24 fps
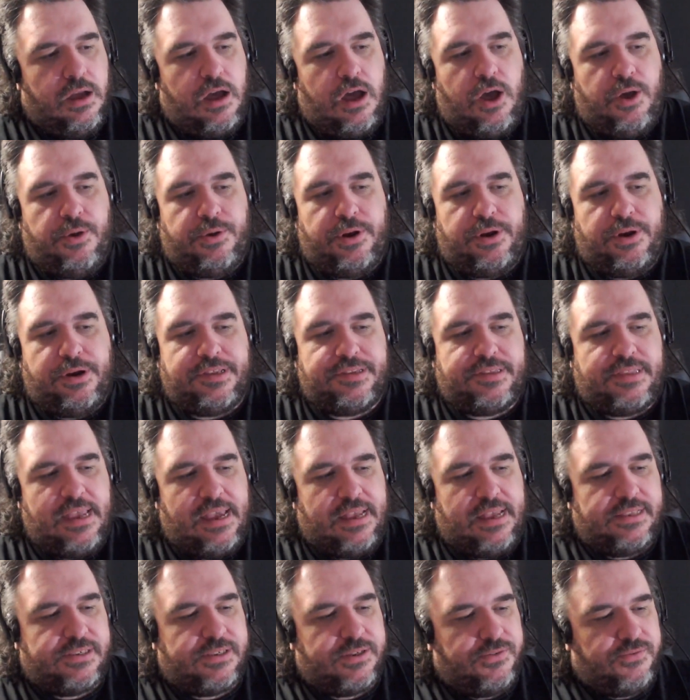Odo does
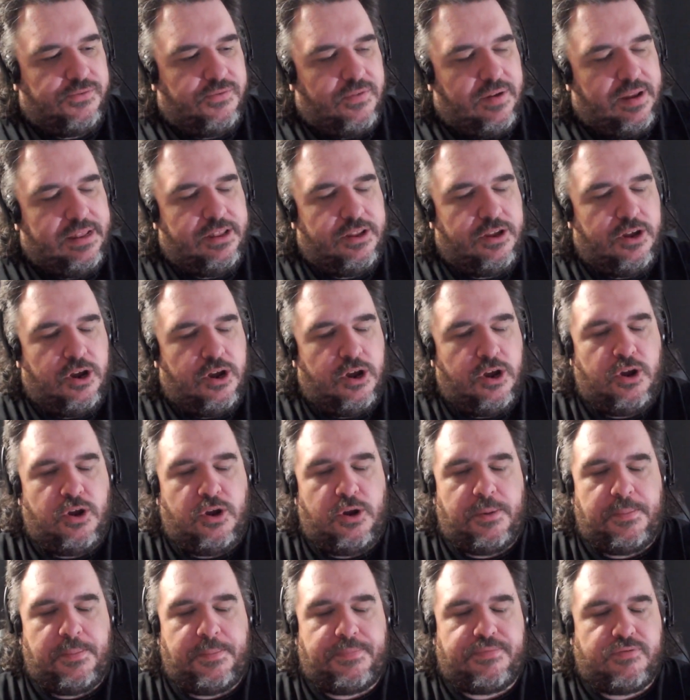not
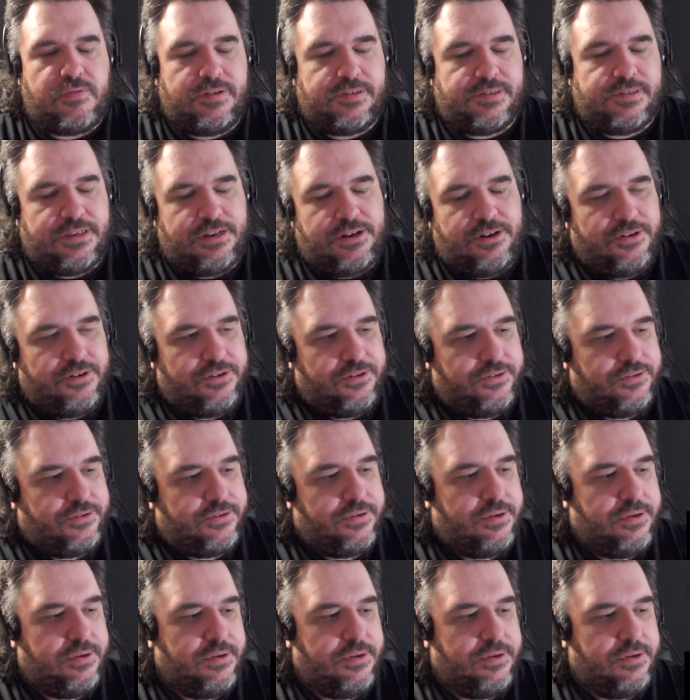surrender prisoners.